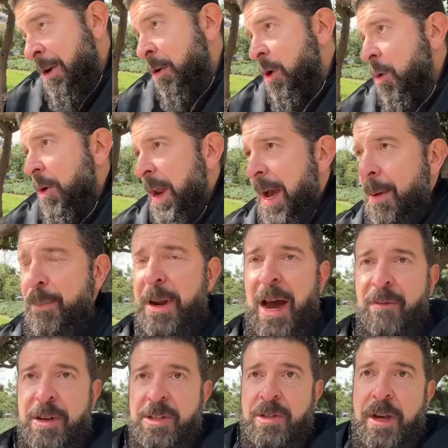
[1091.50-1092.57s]
don't know what happened,
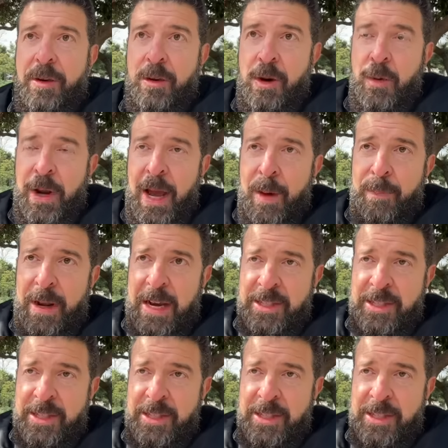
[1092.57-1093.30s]
obviously. I don't know what happened.